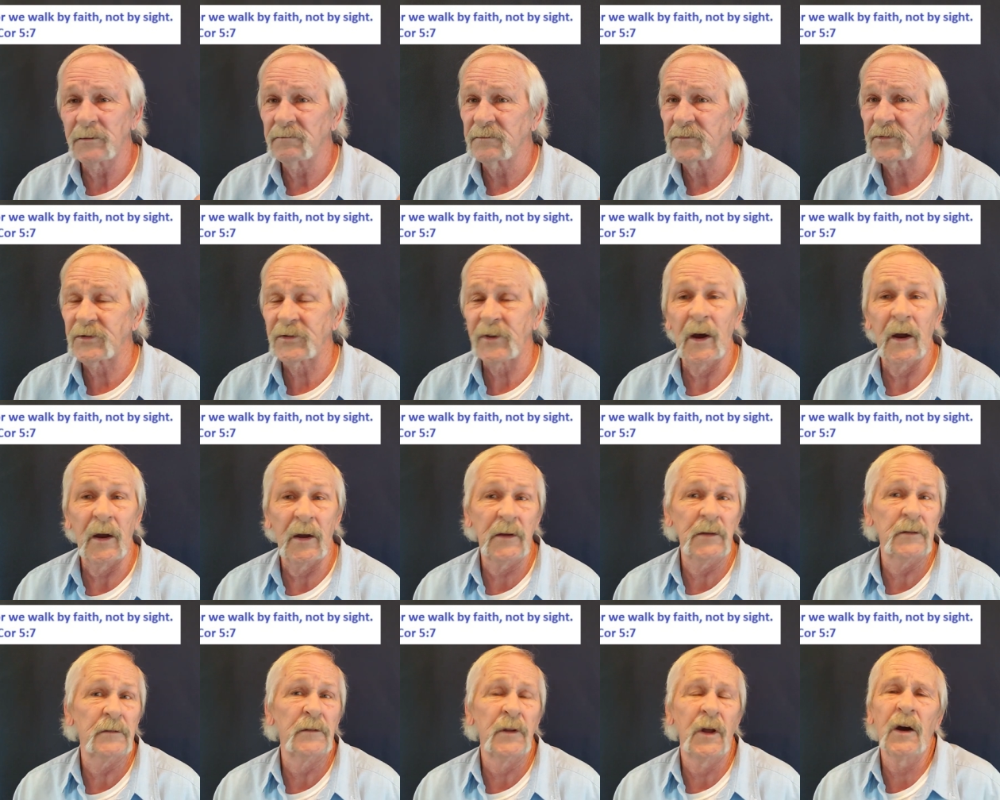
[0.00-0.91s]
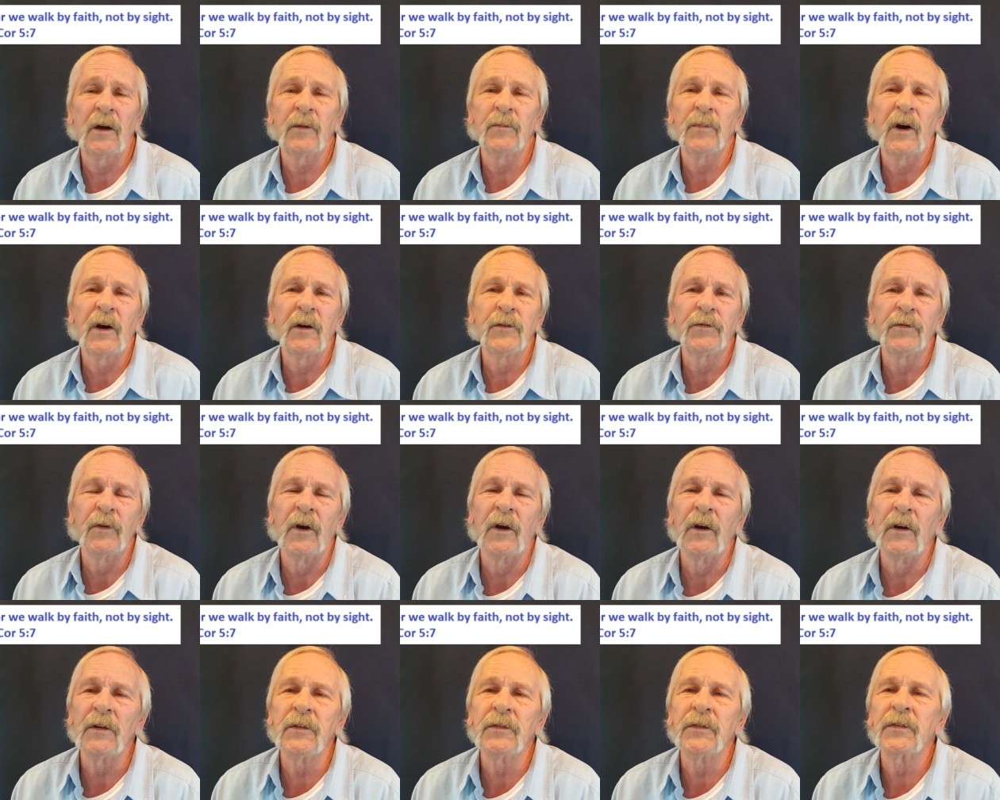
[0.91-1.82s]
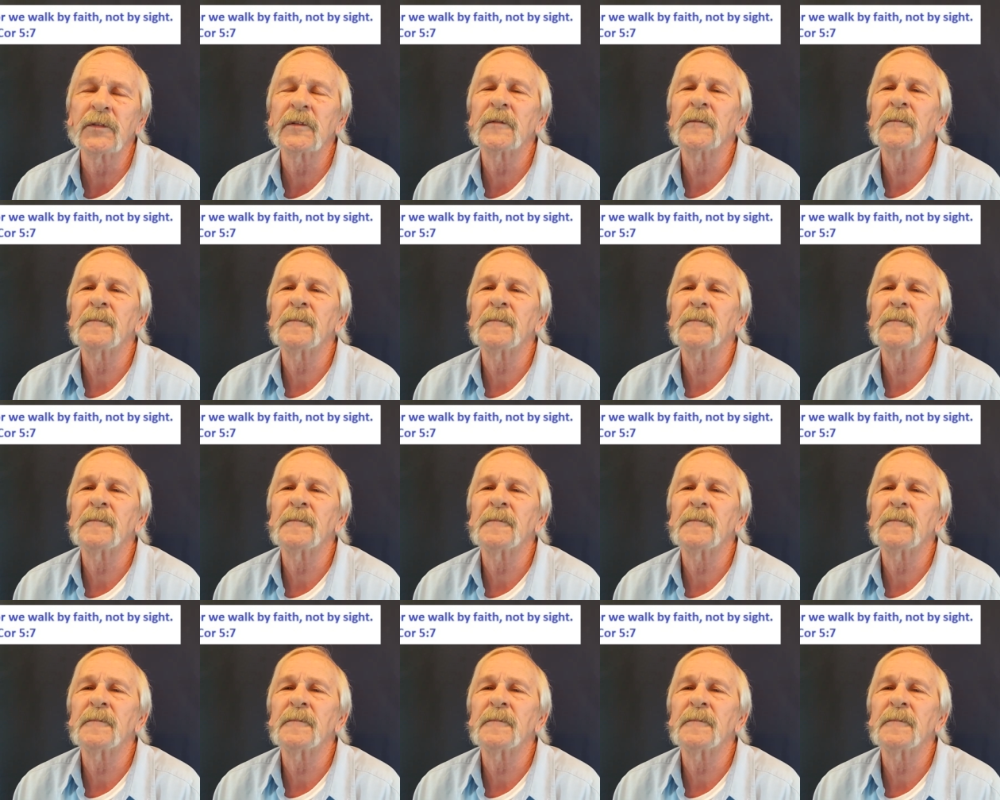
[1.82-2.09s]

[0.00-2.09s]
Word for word: sight, not by faith.